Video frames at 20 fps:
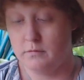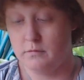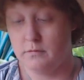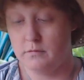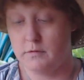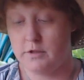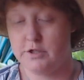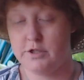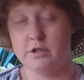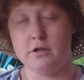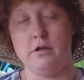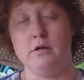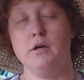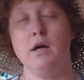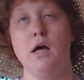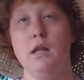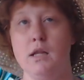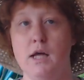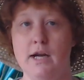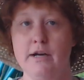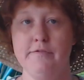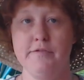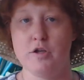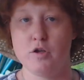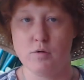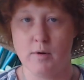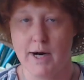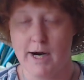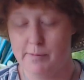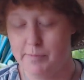Sure, a lot of the
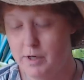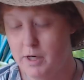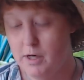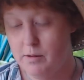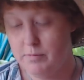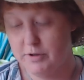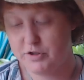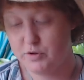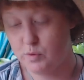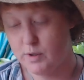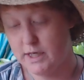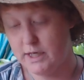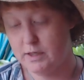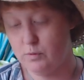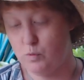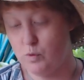crap between